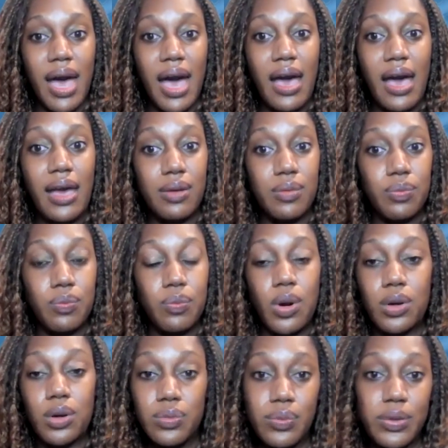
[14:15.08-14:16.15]
I
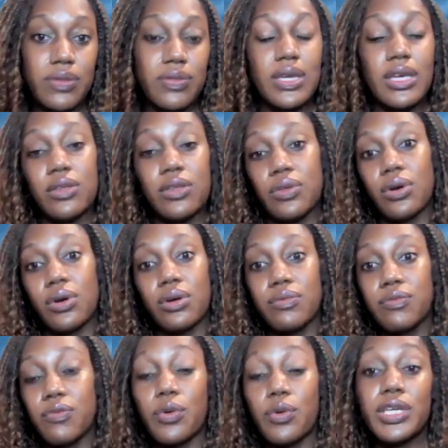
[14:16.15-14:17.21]
worked with
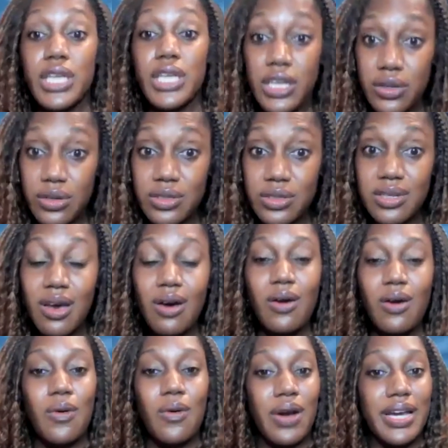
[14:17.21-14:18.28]
either for years
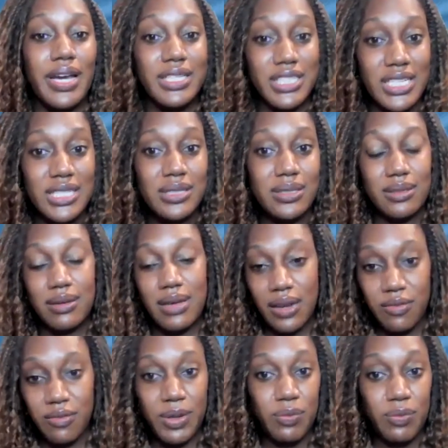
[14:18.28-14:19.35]
or had just
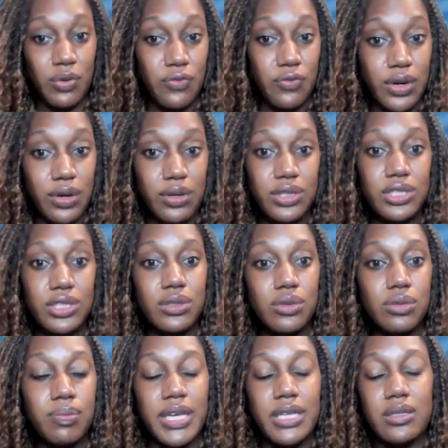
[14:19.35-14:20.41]
kind of been referred
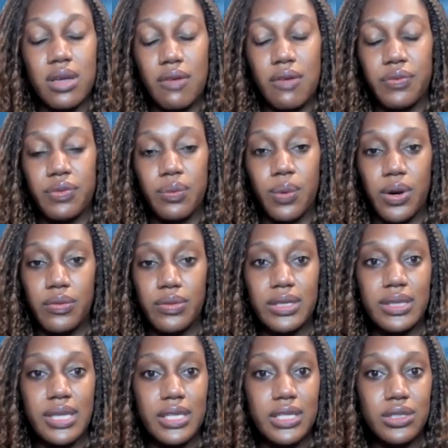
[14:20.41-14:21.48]
to based off of the work
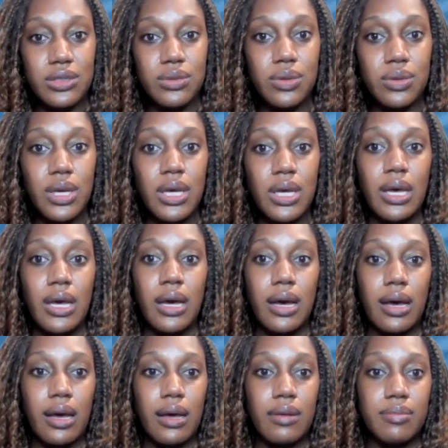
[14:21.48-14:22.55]
that they do.
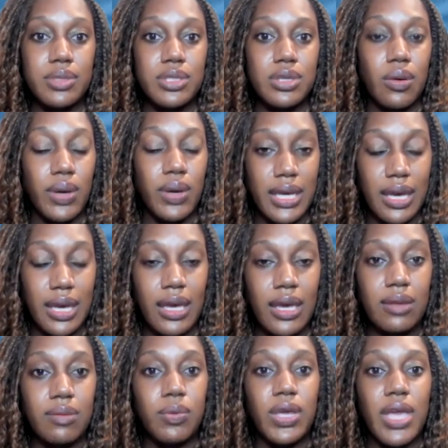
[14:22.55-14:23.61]
So
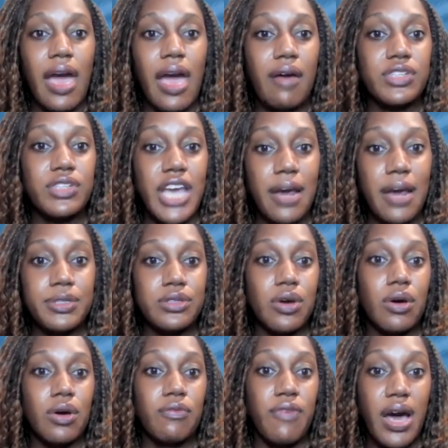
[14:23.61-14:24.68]
again, we have chapters
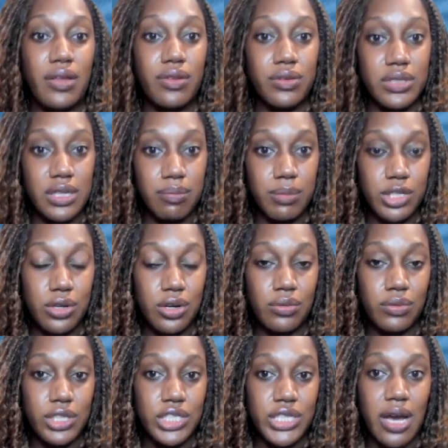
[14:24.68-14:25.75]
on fathers in
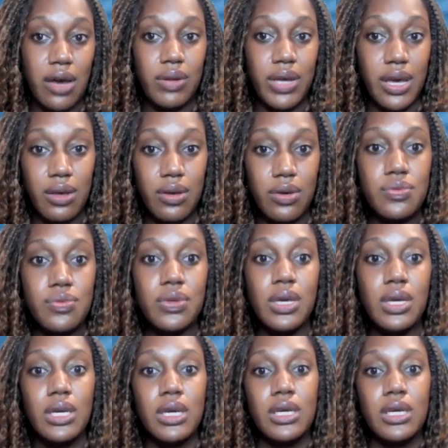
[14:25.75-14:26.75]
maternal and child health,